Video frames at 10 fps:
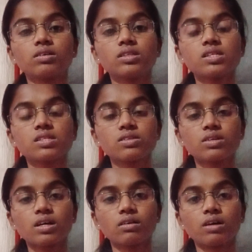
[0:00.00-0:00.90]
this
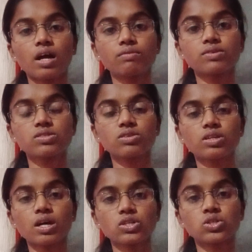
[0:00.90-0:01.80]
adverse drug
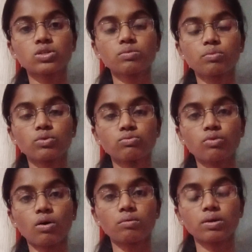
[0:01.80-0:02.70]
reaction
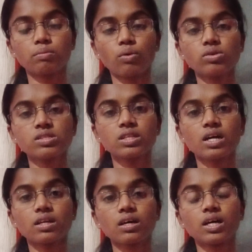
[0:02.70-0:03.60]
reports
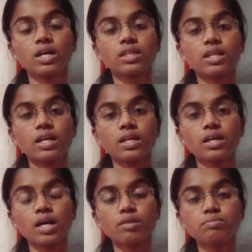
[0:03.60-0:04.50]
that
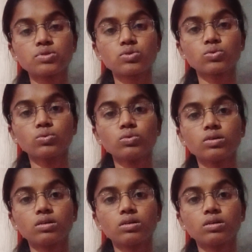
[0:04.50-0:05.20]
helps to